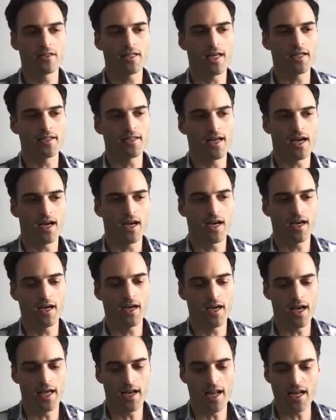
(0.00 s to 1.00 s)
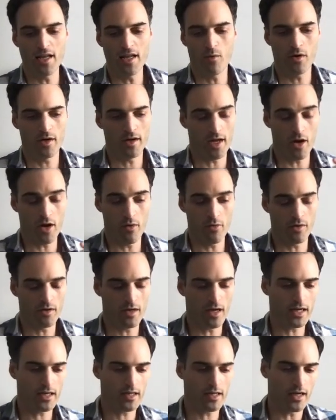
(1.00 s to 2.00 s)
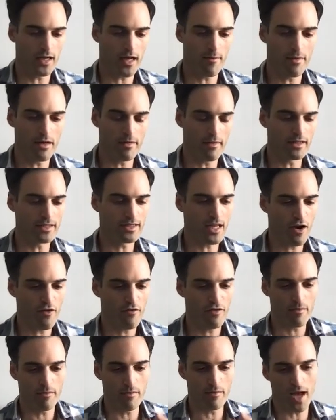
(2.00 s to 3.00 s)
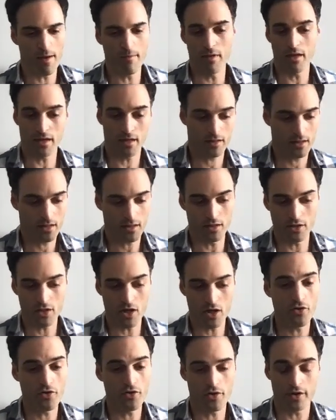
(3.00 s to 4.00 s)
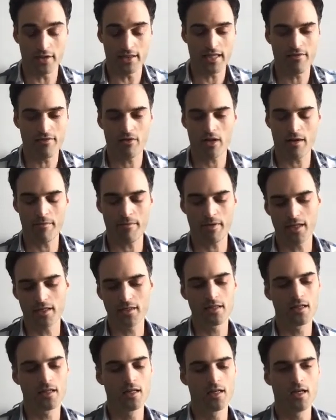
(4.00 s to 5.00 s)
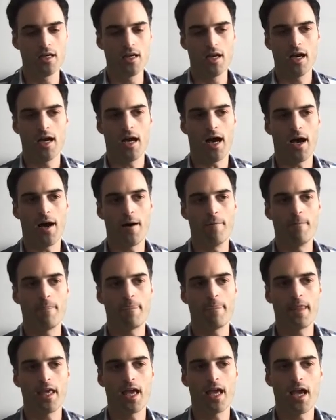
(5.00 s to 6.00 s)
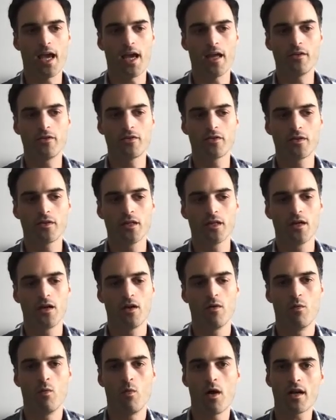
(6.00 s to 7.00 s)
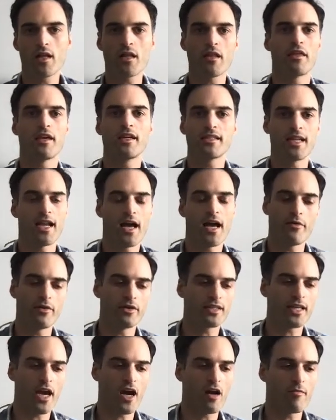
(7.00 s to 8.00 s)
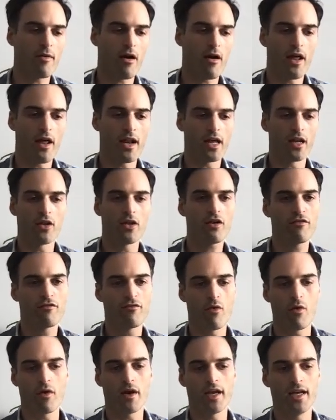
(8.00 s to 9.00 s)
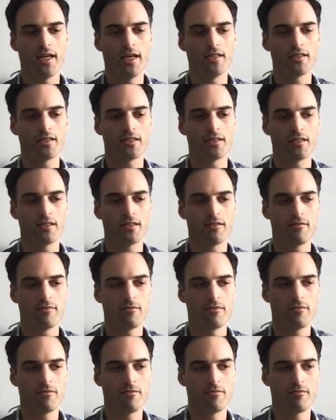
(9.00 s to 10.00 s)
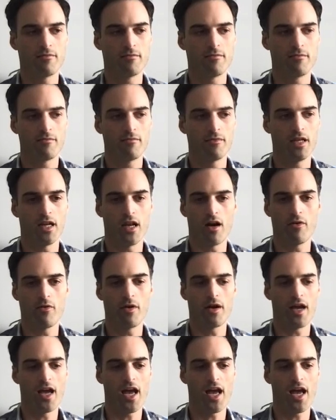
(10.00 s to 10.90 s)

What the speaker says: at Anyword, and I own a company myself, and I'm a consultant on several companies. And one of the things that I always care about and I look for is, you know,